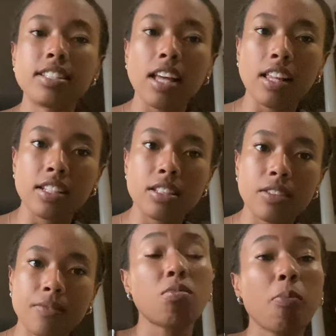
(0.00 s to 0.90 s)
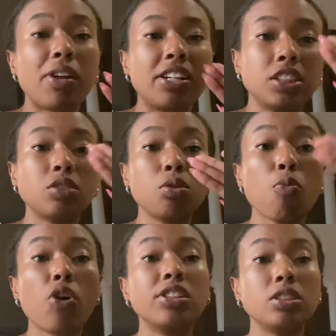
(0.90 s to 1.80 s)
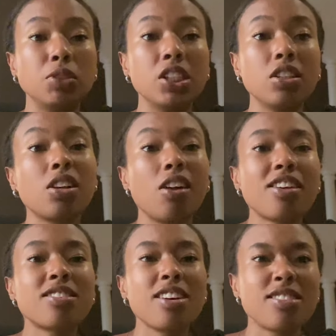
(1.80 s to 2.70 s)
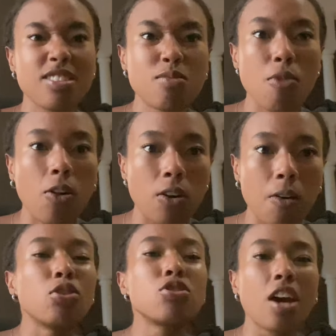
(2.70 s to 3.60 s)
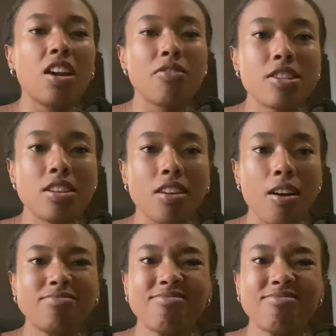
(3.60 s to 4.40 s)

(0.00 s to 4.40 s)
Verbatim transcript: silence and because we're more intermediate, the class size gets smaller. There's 10 of us in there.